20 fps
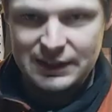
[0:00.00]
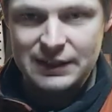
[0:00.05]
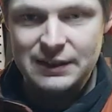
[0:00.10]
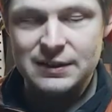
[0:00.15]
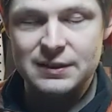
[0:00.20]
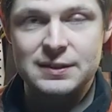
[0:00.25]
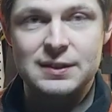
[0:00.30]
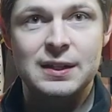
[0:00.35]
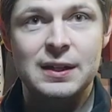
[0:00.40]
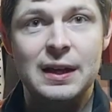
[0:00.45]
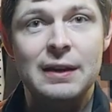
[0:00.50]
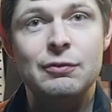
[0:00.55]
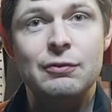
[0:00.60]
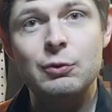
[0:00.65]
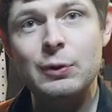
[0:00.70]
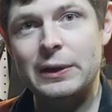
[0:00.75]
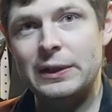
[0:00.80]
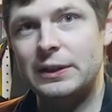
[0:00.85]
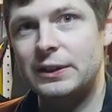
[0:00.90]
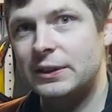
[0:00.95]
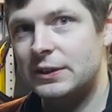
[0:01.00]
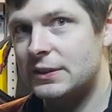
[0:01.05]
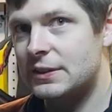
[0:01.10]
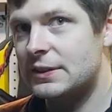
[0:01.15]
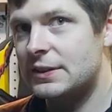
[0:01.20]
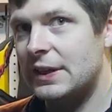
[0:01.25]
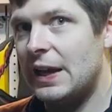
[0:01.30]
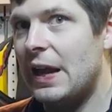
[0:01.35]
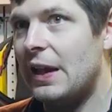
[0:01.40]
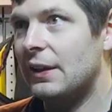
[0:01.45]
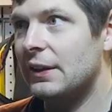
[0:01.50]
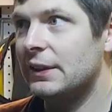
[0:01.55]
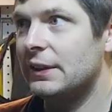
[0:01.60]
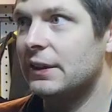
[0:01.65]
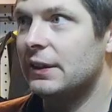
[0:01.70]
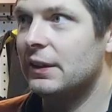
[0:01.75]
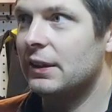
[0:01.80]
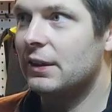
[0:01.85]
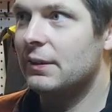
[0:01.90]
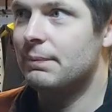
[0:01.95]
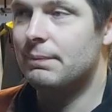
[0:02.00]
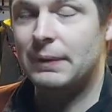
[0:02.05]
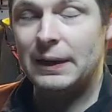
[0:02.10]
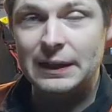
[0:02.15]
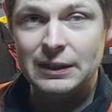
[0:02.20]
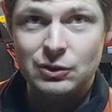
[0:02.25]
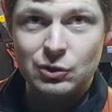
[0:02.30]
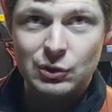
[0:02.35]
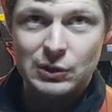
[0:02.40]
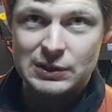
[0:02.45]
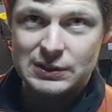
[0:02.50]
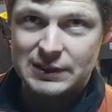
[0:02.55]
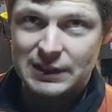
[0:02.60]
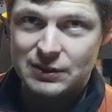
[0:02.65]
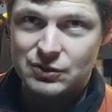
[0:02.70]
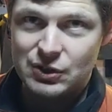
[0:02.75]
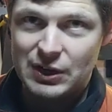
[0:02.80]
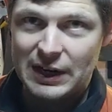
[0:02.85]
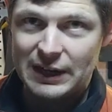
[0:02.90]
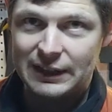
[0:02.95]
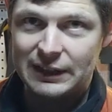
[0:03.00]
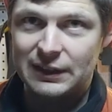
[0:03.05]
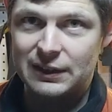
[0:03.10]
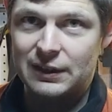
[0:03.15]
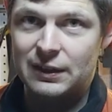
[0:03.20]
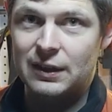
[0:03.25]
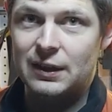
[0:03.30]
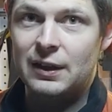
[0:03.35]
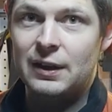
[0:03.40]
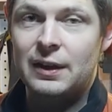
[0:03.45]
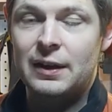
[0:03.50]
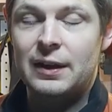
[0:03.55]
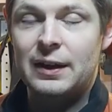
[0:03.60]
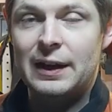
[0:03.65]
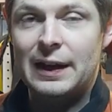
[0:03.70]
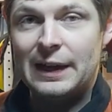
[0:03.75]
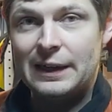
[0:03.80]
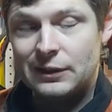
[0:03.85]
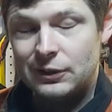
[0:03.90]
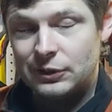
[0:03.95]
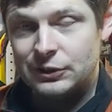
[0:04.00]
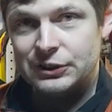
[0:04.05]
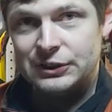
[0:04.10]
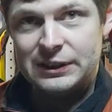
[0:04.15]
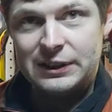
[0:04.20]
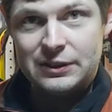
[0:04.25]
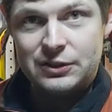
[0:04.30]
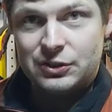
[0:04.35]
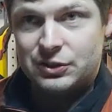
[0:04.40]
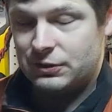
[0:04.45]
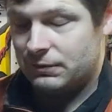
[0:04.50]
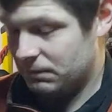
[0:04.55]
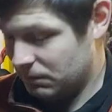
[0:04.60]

is, if you want a good solid made in USA jacket, Aerostich,